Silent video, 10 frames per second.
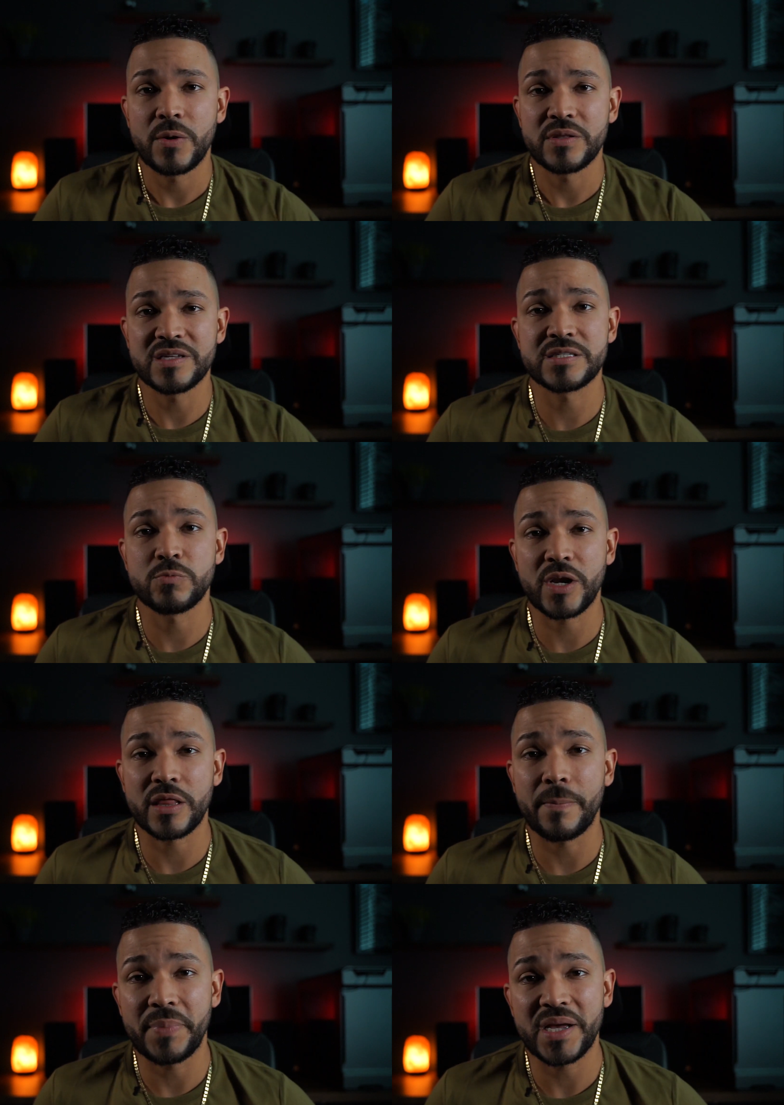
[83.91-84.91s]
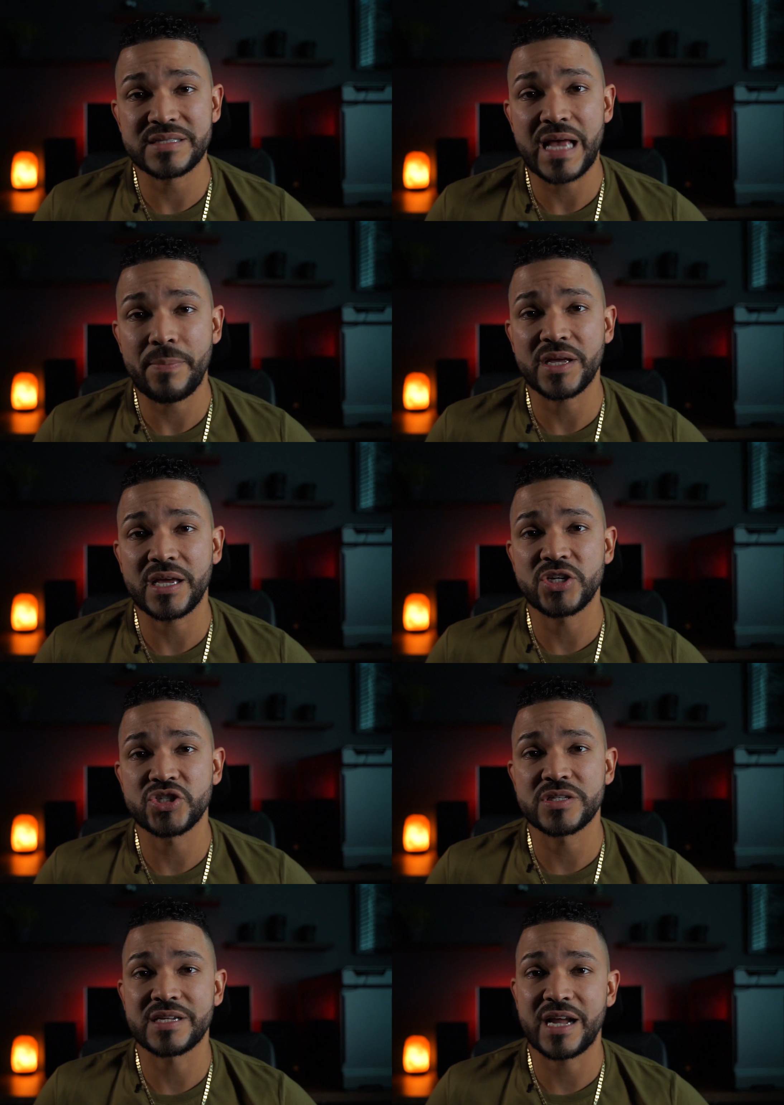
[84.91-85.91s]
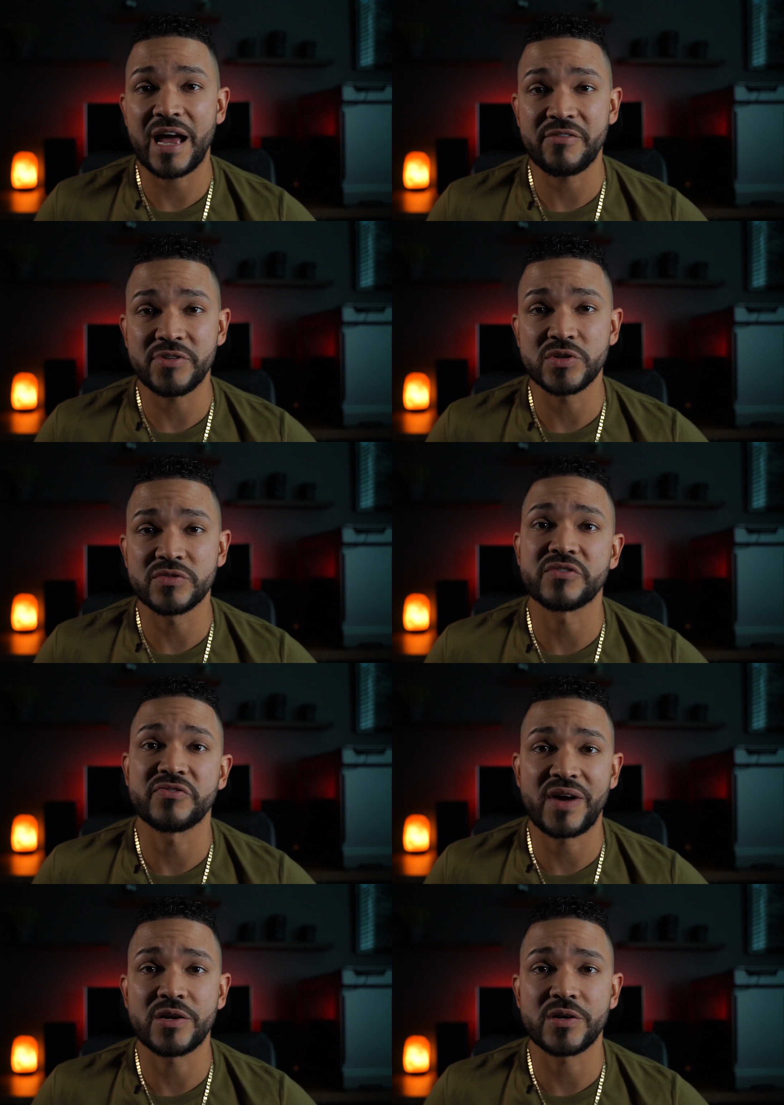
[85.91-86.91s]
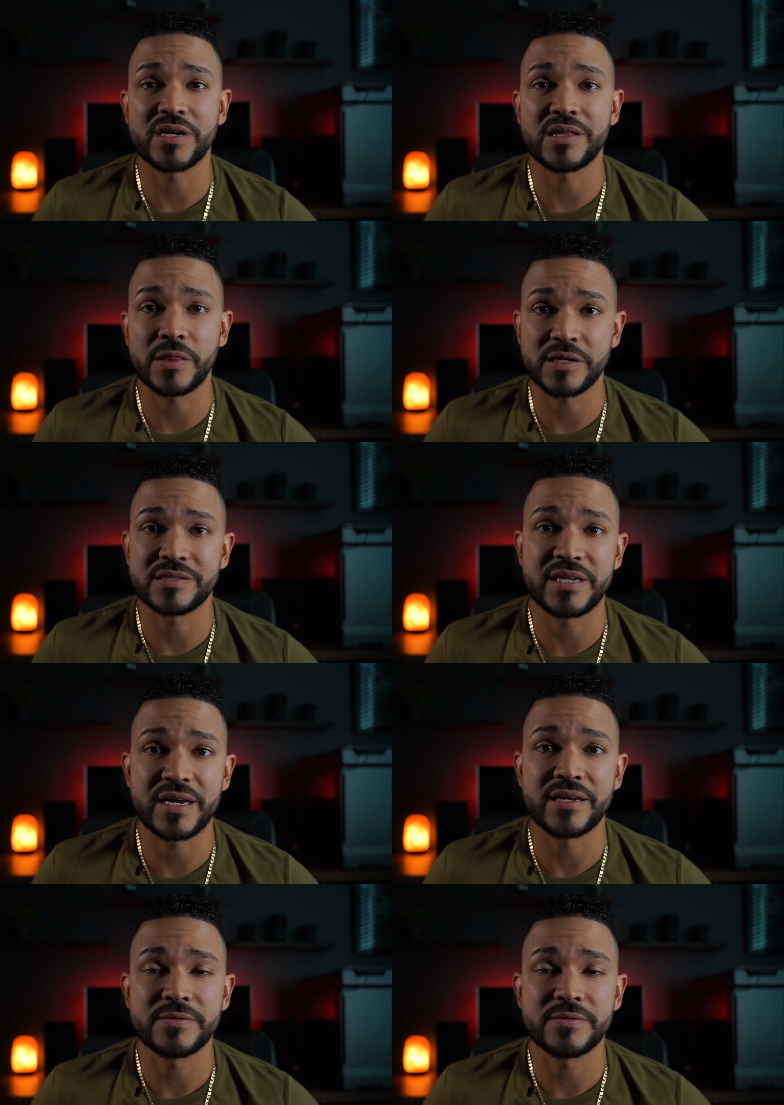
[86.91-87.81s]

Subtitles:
This is one of the best applications that I have used for Final Cut thus yet.